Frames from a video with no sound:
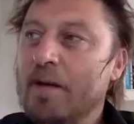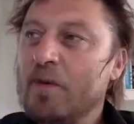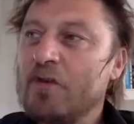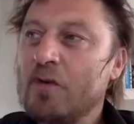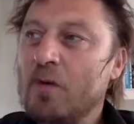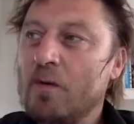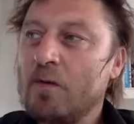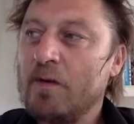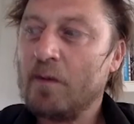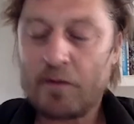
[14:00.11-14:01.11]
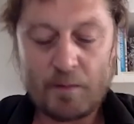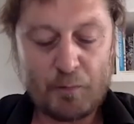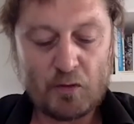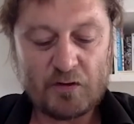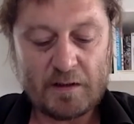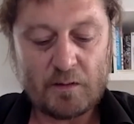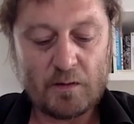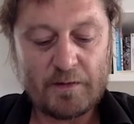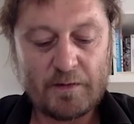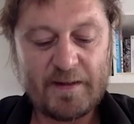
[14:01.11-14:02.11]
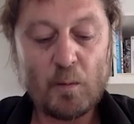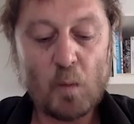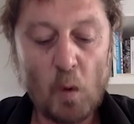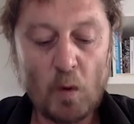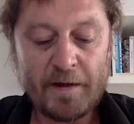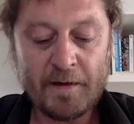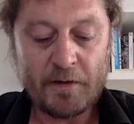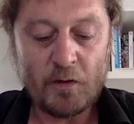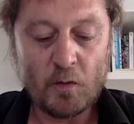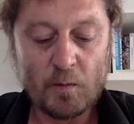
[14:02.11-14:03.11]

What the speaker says: show also another project called the Walking Cube,